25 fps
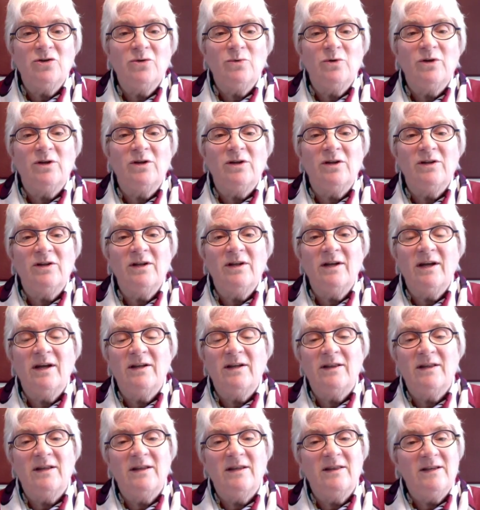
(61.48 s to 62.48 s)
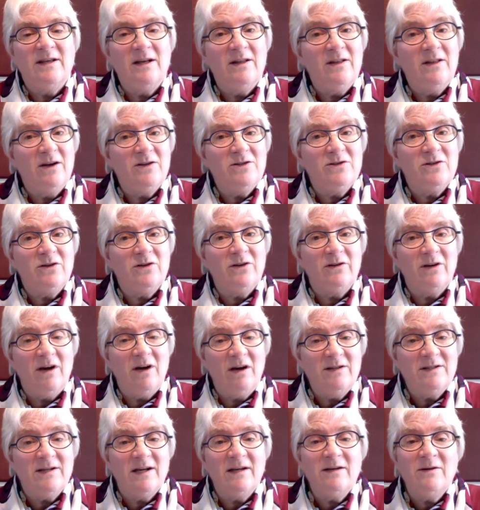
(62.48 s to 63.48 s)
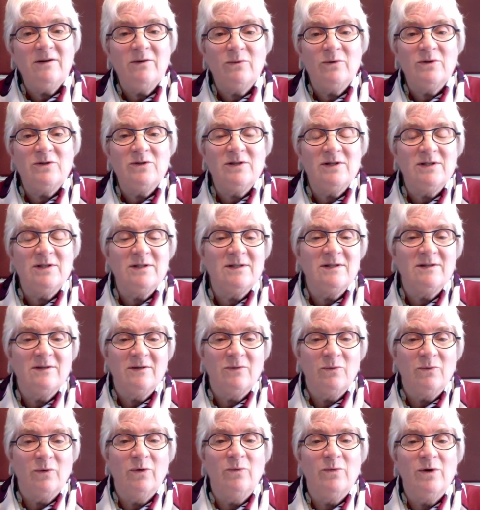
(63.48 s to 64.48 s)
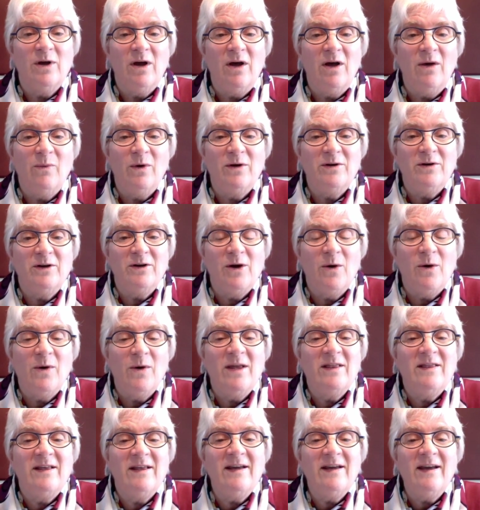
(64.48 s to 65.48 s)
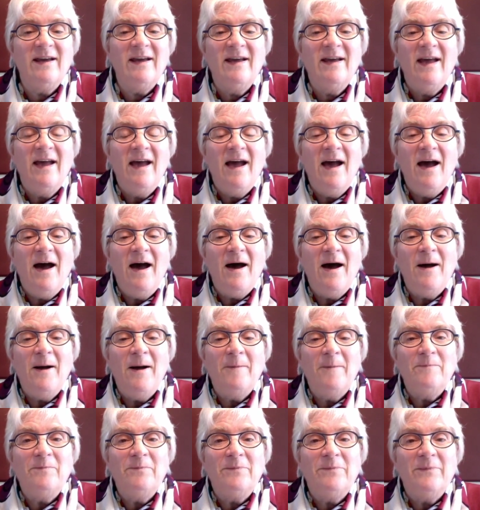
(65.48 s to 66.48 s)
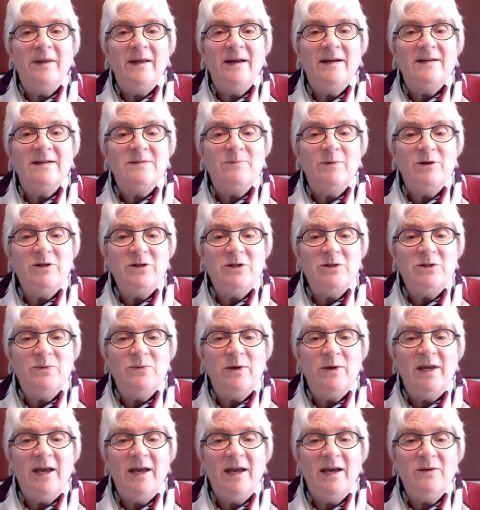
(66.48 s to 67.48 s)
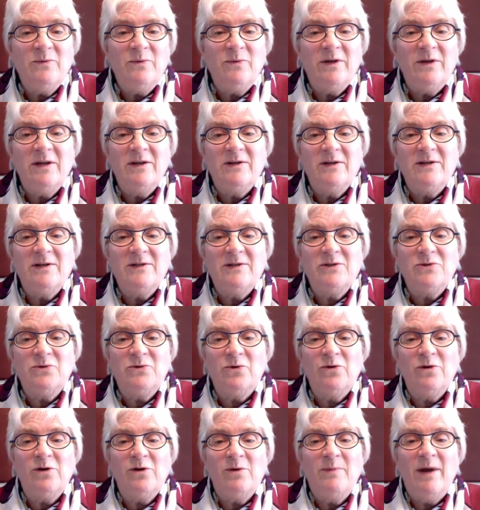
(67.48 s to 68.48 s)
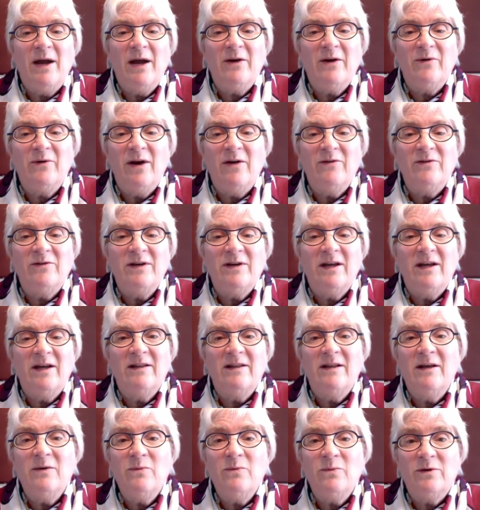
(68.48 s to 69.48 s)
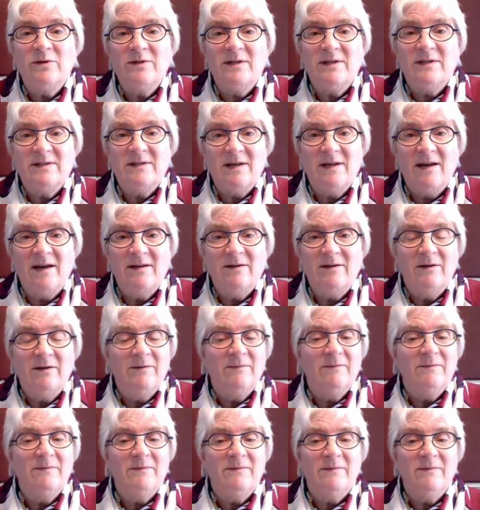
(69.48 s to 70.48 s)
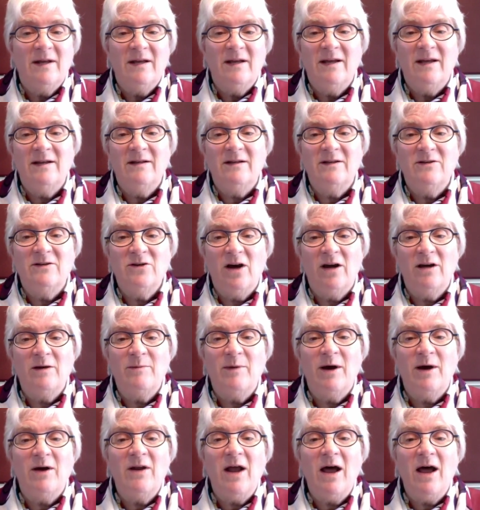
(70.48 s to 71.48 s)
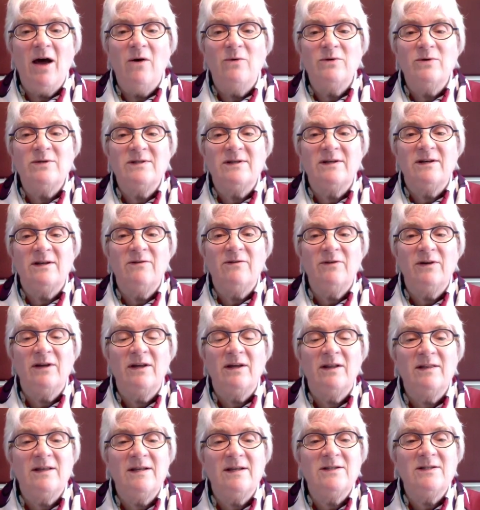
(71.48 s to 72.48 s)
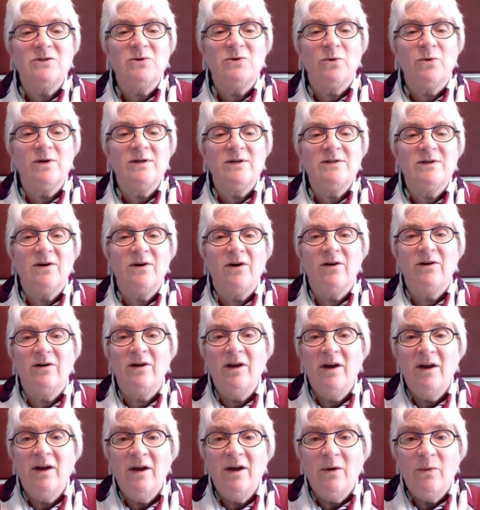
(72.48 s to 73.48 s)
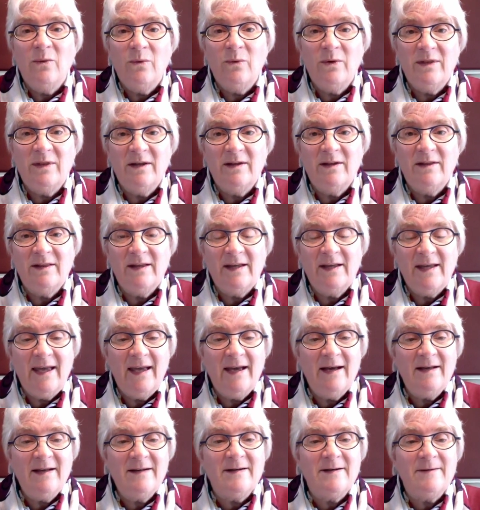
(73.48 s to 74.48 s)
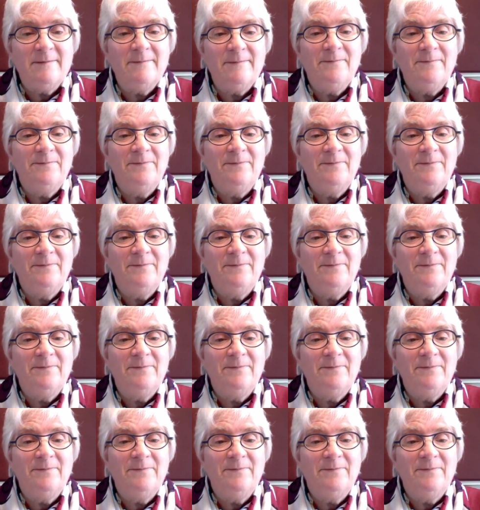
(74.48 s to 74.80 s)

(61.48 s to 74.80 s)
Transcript: we're going to look at the theological content, which is where we all want to go, I think. As much as we can, we'll hit historical background, and then we'll decide and talk about how significant these stories are within the canon.